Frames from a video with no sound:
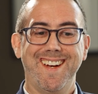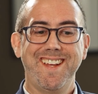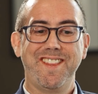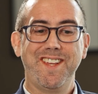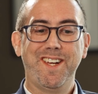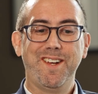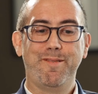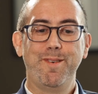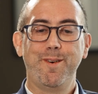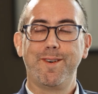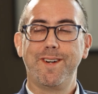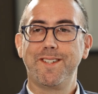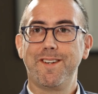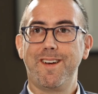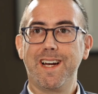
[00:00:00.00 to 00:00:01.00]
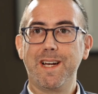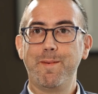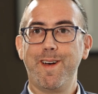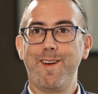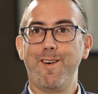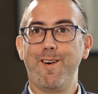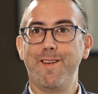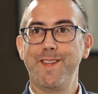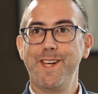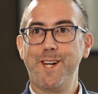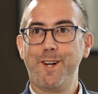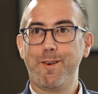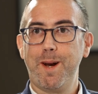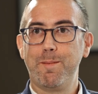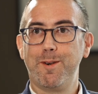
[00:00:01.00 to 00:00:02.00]
And I think if we were to talk about all the
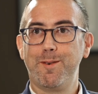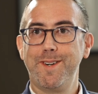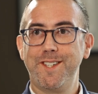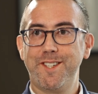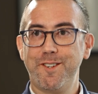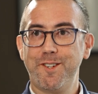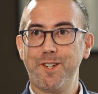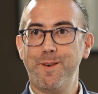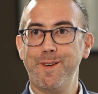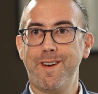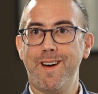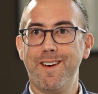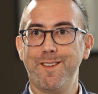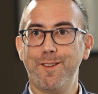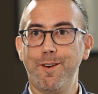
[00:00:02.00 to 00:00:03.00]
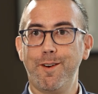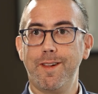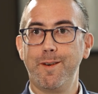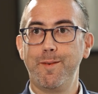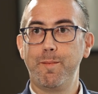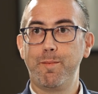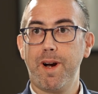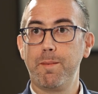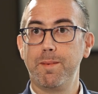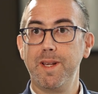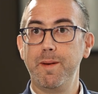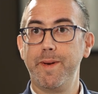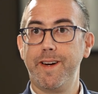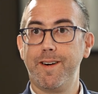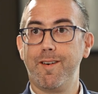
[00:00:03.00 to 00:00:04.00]
incredible research going on at Loyola, we'd
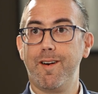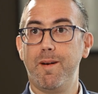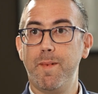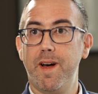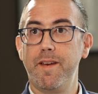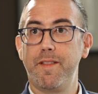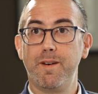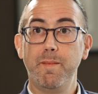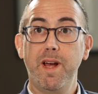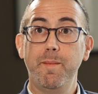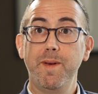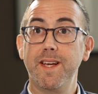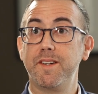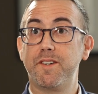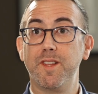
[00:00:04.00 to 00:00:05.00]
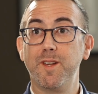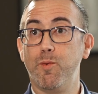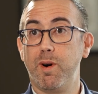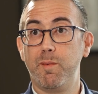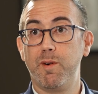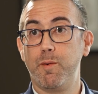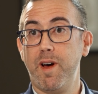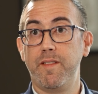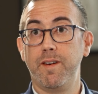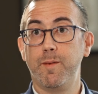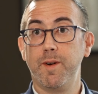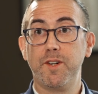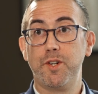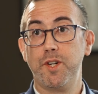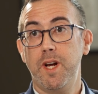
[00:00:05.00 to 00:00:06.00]
probably be here all month, or maybe into the warmer weather,
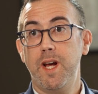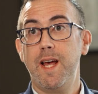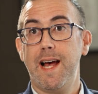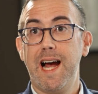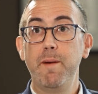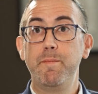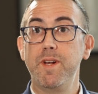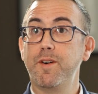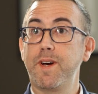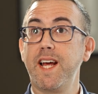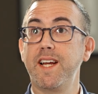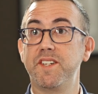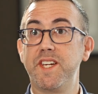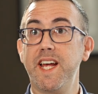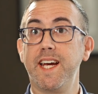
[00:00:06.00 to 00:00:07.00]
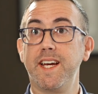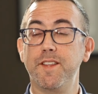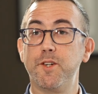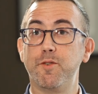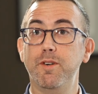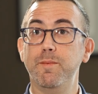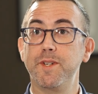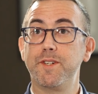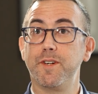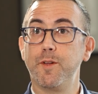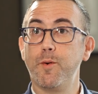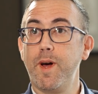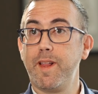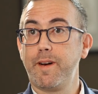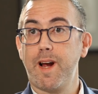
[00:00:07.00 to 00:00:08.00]
which I'd be okay staying in this room until
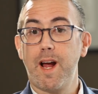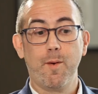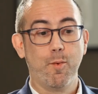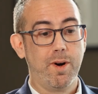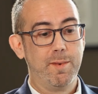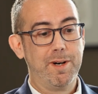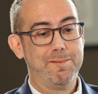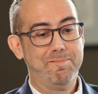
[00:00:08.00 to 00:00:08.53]
the weather got warmer.